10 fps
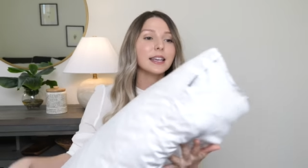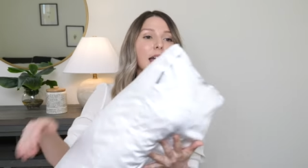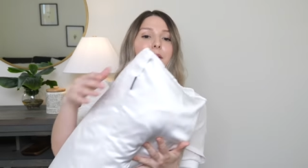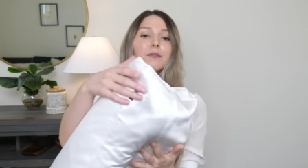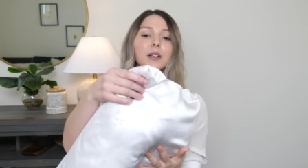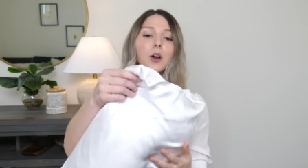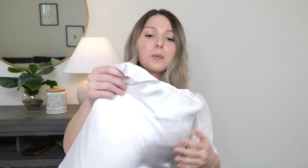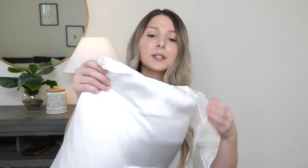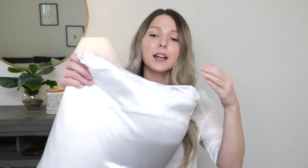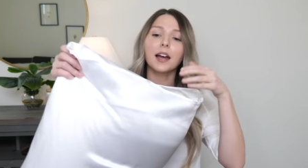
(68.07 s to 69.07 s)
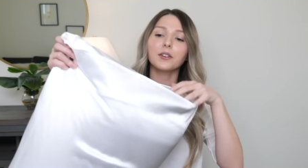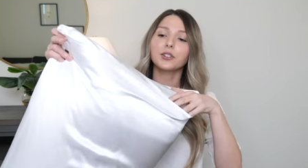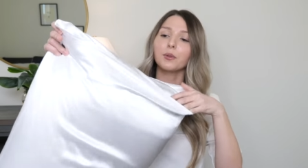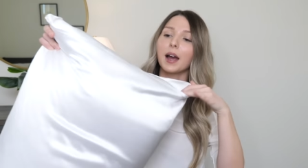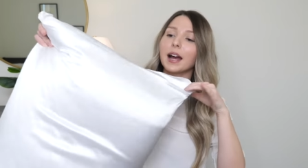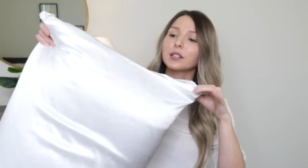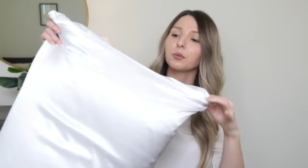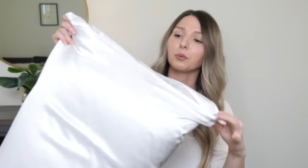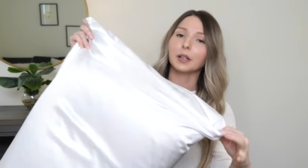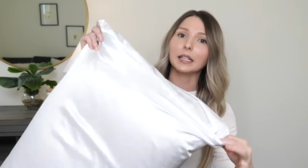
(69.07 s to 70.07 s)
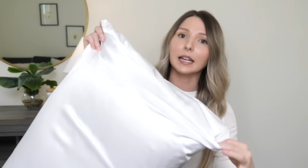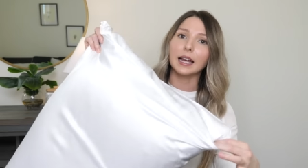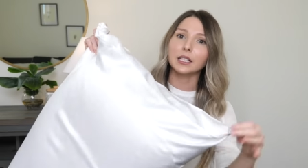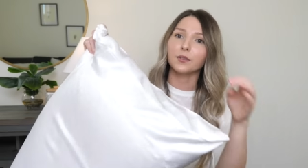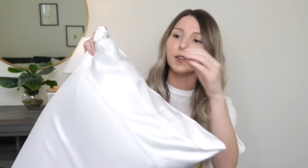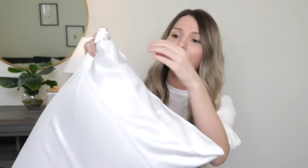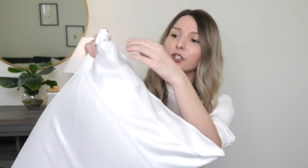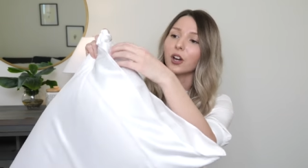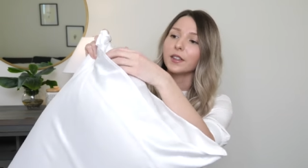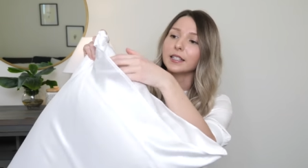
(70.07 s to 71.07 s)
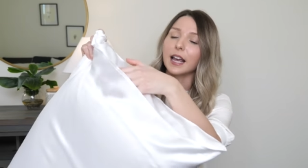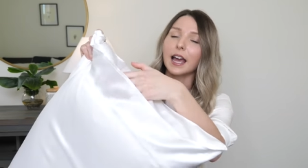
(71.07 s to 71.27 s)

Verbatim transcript: the envelope style, so it has a really nice finish on this